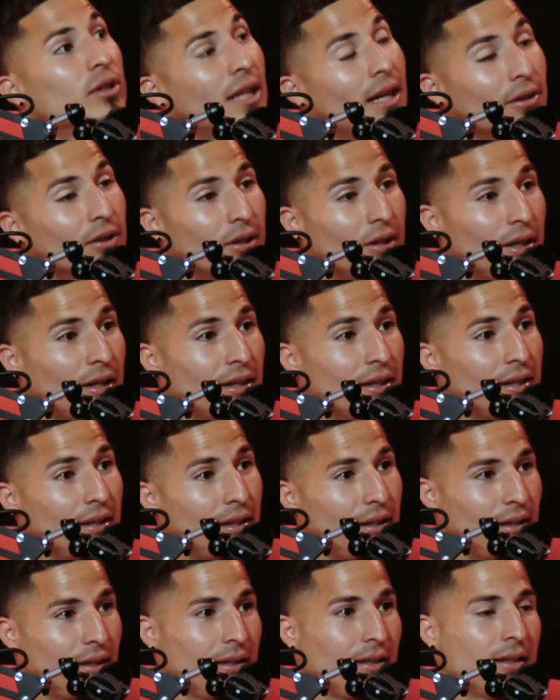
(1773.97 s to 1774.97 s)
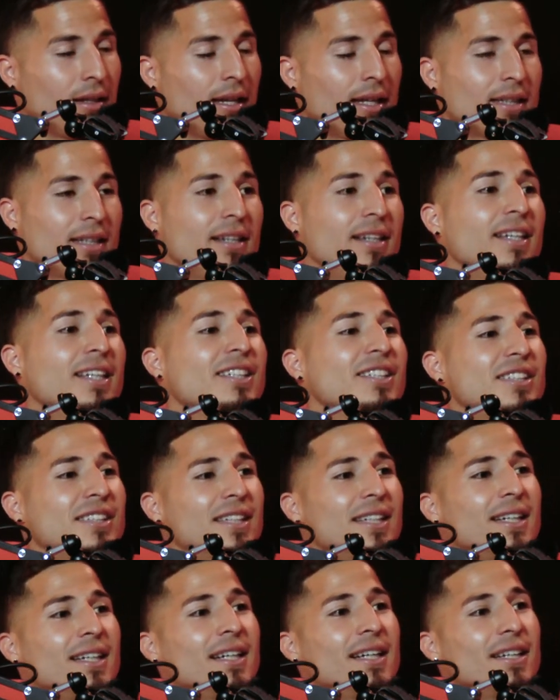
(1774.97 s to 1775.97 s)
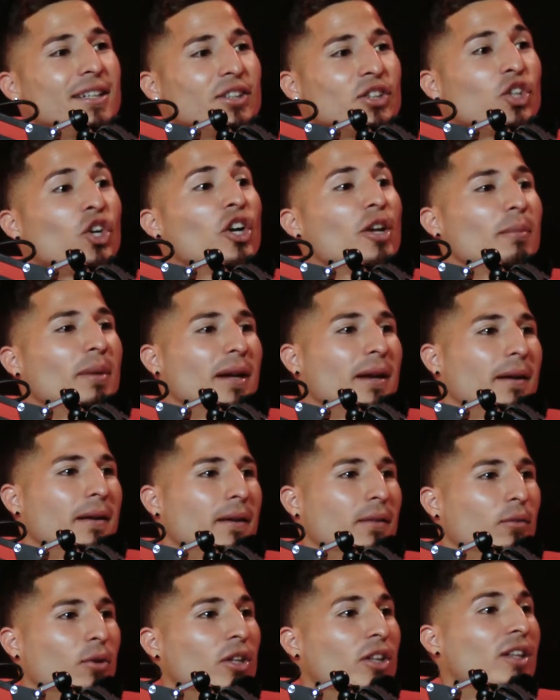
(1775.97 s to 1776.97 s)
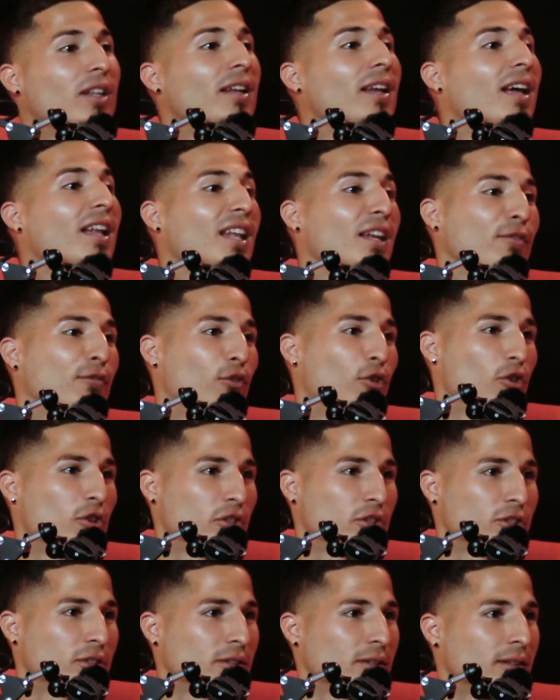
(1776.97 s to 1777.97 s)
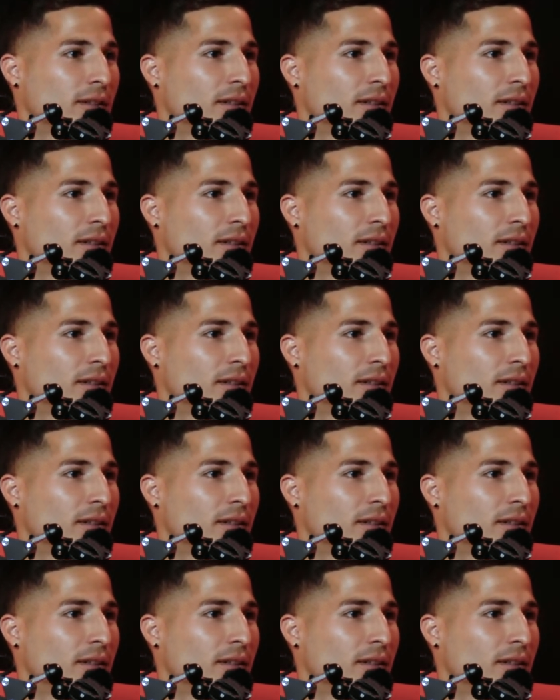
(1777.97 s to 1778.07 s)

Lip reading: out there at the NISA tournament with LA Force.